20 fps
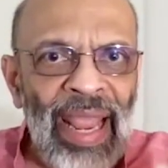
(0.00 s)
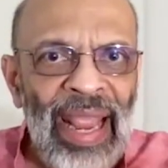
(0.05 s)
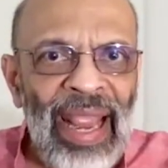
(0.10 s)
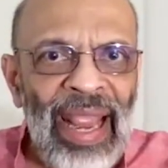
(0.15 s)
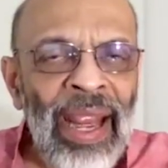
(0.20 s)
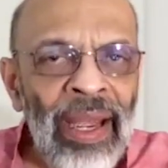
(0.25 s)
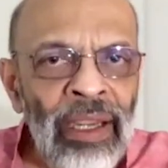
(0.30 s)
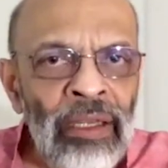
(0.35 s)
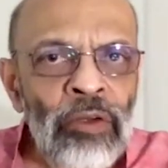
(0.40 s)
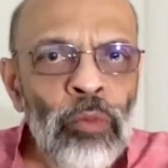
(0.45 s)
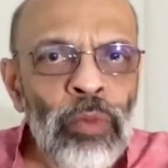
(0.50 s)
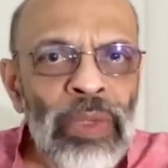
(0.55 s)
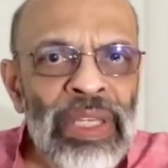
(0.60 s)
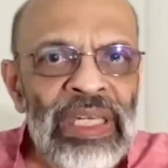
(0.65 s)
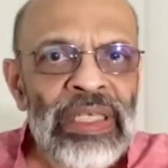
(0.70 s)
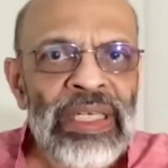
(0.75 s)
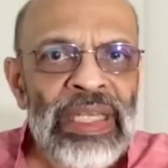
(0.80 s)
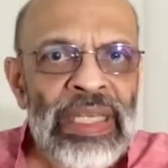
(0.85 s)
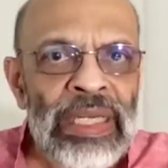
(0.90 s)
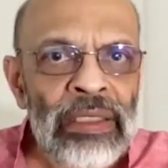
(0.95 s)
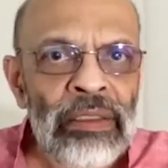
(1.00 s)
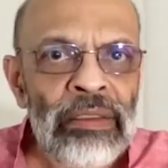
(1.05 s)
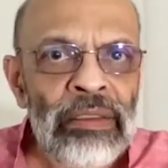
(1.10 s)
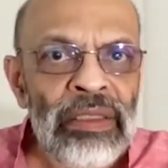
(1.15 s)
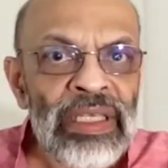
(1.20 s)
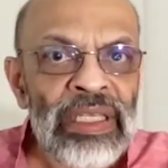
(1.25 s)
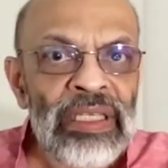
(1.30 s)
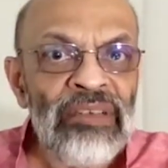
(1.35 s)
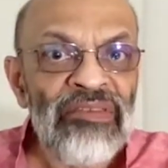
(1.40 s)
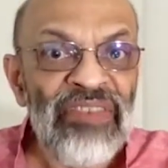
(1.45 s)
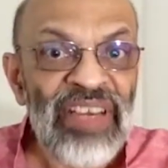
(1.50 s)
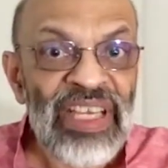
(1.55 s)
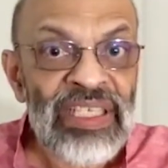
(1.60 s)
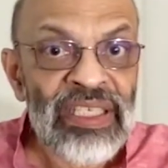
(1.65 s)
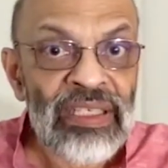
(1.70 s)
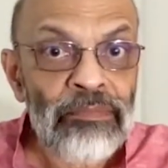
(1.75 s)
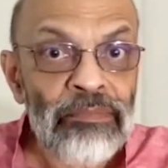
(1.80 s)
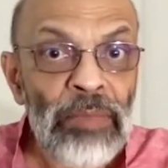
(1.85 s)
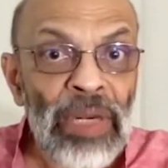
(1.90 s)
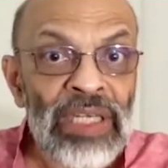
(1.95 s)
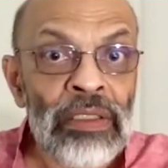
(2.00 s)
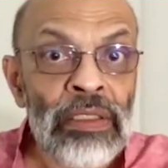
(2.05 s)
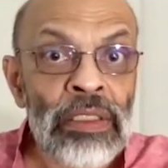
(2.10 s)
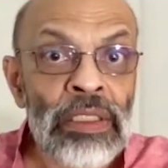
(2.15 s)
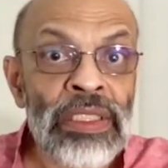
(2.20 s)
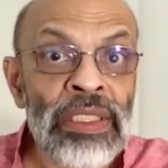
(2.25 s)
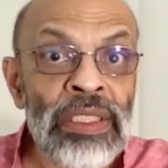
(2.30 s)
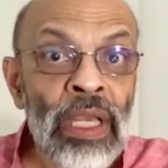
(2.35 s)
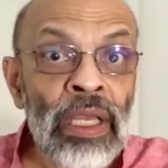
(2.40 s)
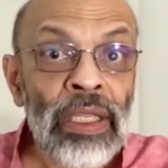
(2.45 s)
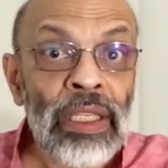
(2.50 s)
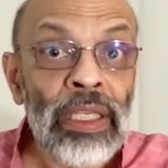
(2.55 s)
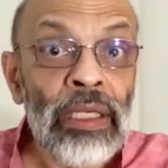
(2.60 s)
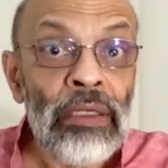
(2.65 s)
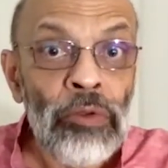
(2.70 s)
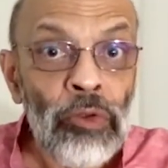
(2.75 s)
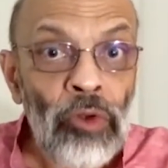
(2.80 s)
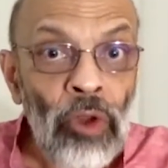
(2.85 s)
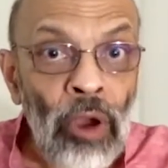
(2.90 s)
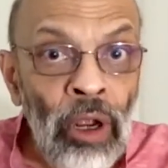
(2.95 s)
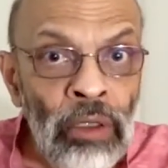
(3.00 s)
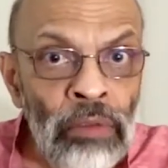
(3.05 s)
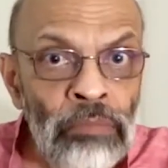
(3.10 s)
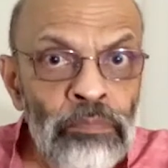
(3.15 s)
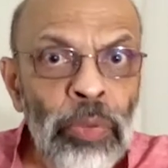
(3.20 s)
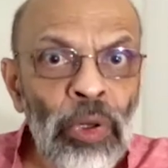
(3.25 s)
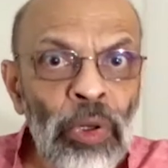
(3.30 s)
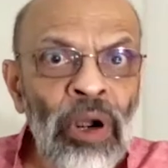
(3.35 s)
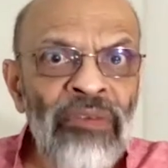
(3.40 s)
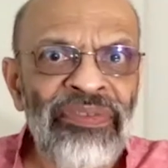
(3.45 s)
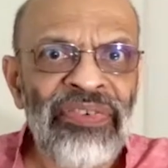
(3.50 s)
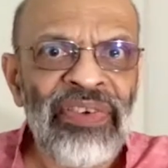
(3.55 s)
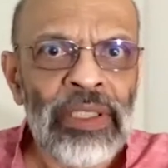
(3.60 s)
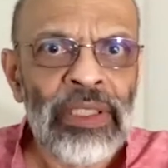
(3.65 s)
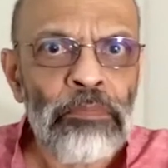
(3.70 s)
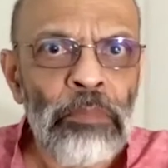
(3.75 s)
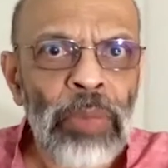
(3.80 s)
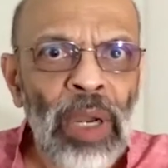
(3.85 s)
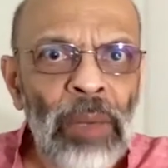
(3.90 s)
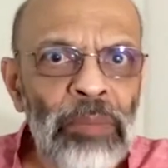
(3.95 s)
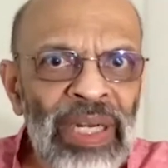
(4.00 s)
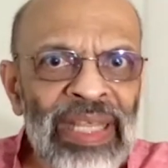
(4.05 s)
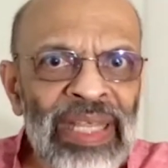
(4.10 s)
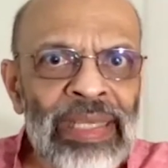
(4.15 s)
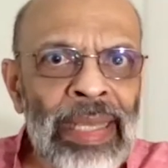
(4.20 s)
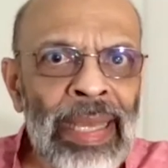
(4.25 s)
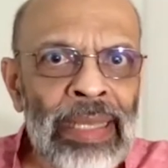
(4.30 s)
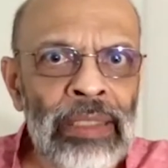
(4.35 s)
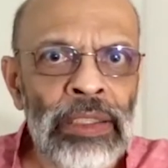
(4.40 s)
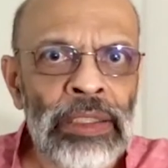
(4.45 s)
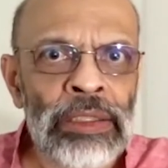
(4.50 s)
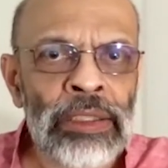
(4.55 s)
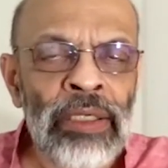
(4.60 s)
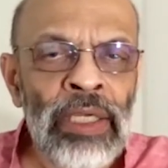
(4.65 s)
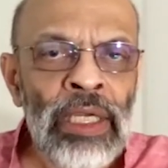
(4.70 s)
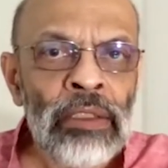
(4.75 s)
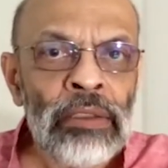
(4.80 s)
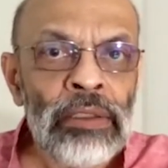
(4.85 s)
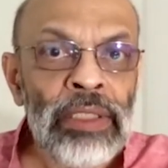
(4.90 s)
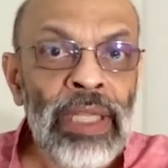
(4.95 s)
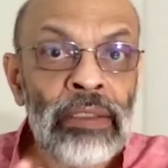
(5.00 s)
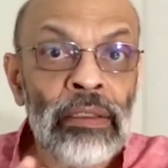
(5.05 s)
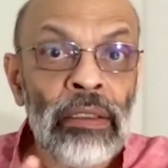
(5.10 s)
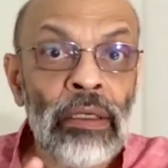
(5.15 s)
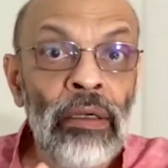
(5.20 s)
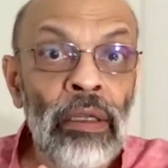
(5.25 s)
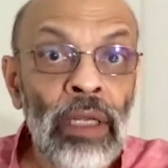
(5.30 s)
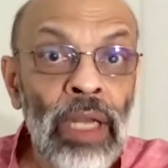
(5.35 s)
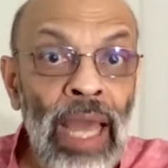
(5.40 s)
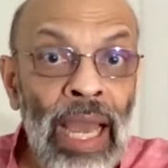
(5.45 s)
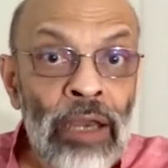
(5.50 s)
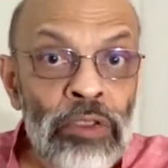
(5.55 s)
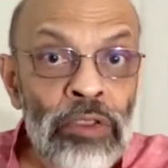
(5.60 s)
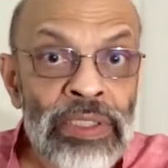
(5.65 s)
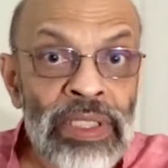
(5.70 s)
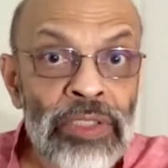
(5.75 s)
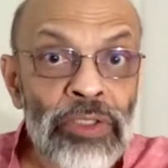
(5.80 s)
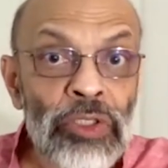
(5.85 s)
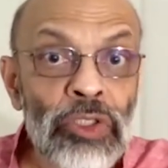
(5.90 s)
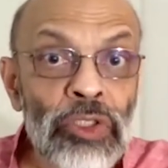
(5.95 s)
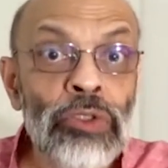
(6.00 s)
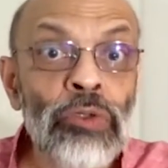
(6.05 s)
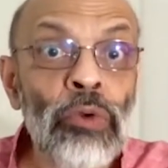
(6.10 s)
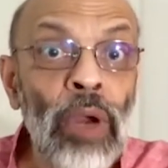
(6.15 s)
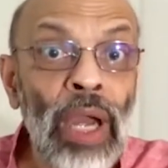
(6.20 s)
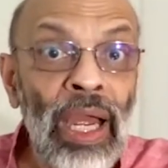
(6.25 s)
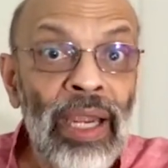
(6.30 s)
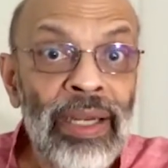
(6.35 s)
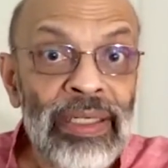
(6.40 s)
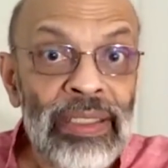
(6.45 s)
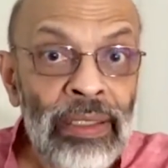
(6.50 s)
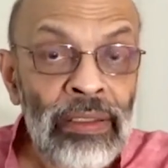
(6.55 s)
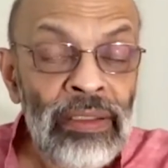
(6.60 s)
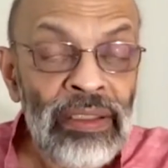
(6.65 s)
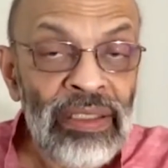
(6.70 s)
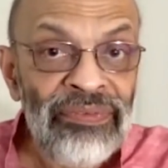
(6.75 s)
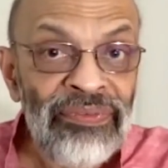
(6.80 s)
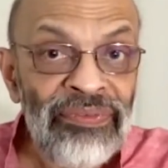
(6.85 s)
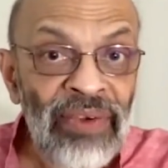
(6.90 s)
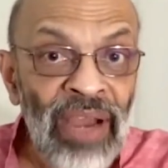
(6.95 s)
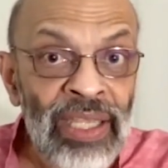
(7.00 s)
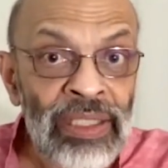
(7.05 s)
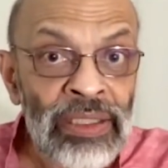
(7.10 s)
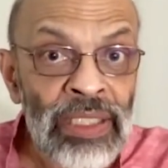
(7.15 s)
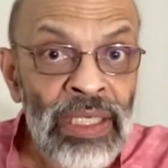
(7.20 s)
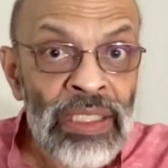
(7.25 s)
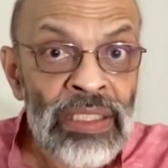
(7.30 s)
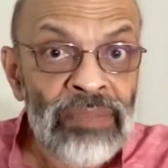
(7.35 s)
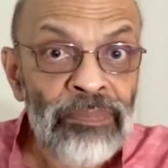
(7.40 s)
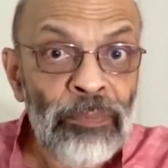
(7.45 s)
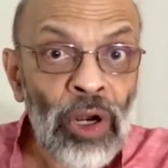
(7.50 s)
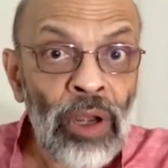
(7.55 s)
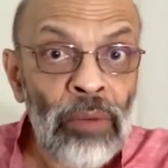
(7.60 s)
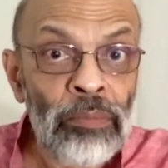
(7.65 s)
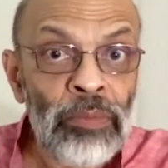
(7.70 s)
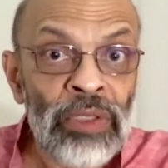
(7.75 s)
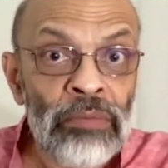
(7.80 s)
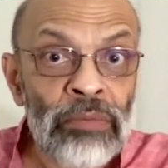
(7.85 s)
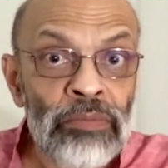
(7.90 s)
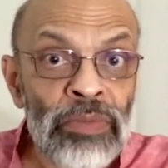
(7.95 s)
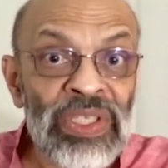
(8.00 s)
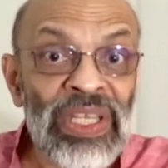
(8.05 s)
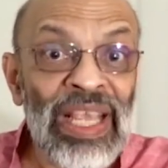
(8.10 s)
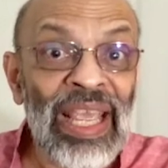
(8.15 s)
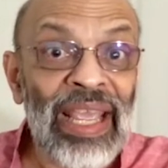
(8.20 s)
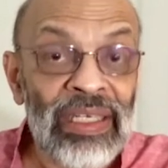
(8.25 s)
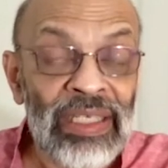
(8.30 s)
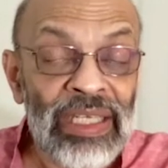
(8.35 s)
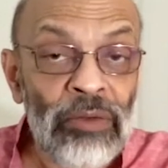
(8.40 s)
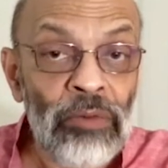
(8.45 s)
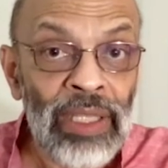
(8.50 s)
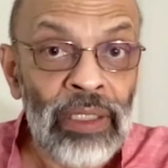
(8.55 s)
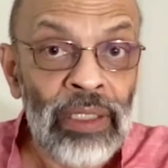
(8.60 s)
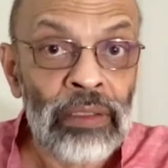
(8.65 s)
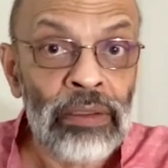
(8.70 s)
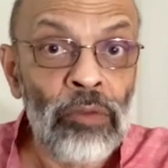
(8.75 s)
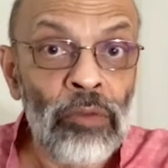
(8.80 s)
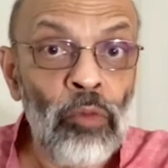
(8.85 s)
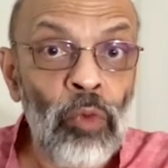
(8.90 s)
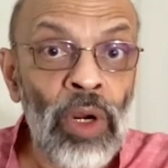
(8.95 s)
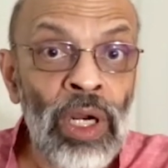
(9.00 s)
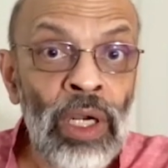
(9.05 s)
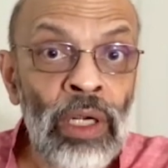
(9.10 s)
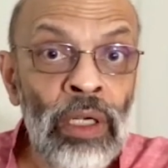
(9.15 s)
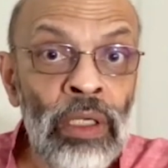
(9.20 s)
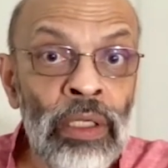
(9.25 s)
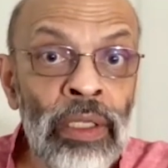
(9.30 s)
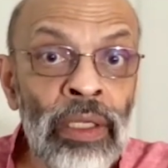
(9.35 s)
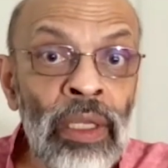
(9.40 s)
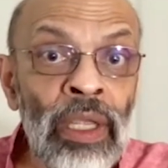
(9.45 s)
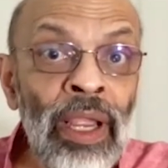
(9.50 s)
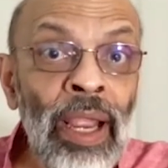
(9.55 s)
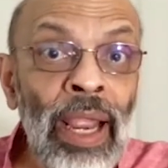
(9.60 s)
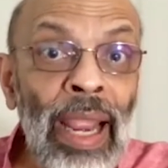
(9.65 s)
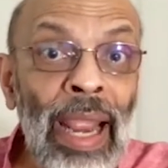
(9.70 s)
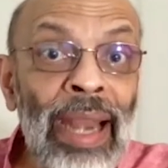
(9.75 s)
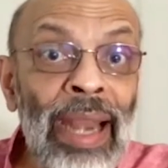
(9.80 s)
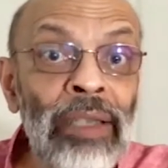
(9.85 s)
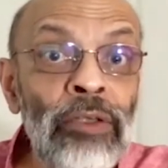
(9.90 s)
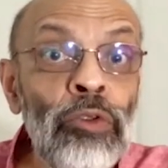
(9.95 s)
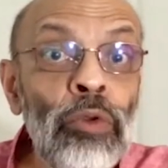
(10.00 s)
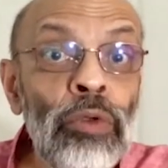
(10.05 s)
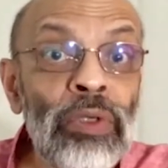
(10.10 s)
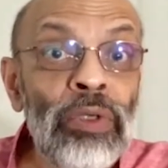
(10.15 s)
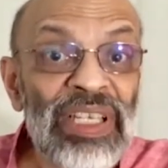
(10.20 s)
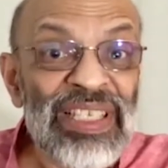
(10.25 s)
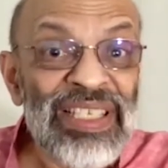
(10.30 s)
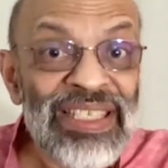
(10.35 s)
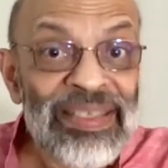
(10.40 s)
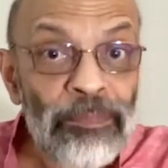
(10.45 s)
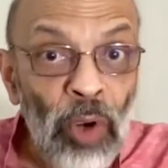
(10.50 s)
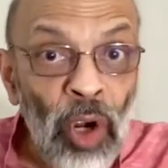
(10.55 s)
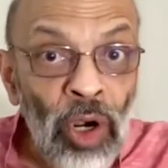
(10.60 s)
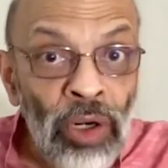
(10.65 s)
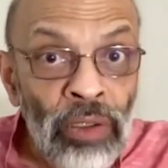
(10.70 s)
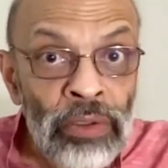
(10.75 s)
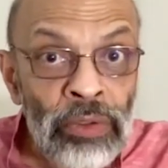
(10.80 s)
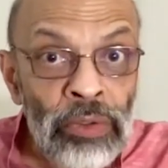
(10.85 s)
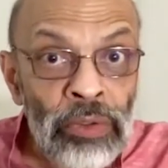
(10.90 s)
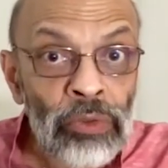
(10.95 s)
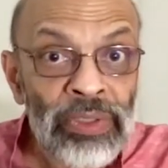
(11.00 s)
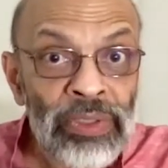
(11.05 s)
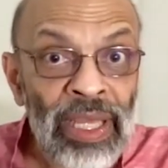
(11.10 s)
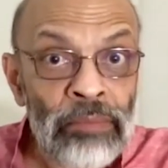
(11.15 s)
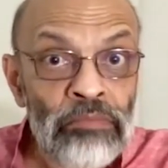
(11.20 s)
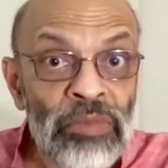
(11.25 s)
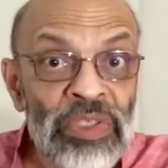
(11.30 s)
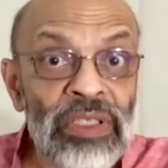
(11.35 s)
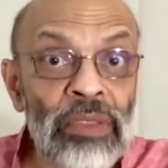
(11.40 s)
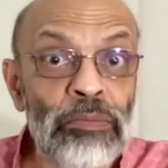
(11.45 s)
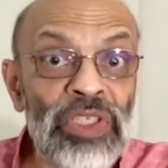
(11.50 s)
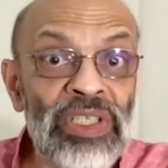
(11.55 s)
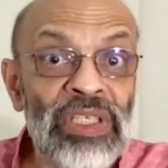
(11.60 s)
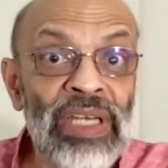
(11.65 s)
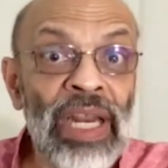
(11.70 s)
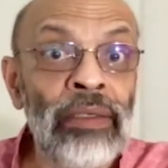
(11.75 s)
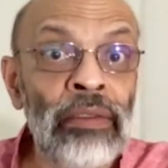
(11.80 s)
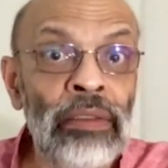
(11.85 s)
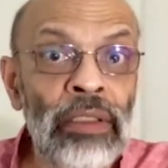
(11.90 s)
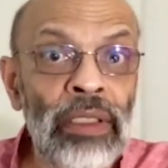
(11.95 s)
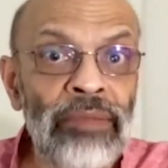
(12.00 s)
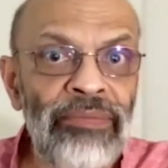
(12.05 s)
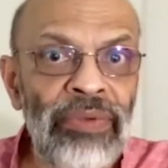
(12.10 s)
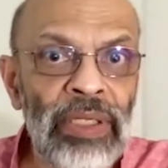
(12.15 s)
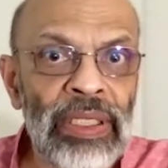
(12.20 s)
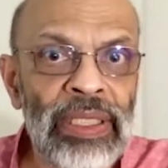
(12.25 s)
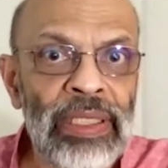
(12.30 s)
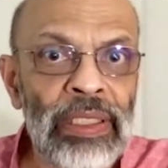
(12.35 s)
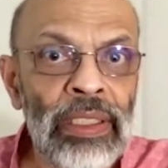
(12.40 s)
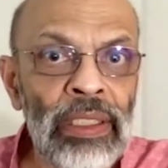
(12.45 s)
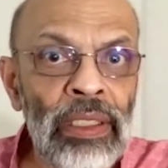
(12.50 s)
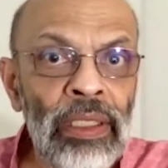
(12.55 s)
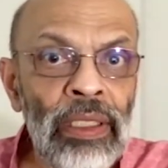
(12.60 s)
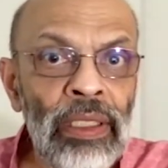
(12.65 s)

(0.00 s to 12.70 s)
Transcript: and we need the investments in non-profit public health that allows us to identify these problems anywhere in the world and to respond to them substantively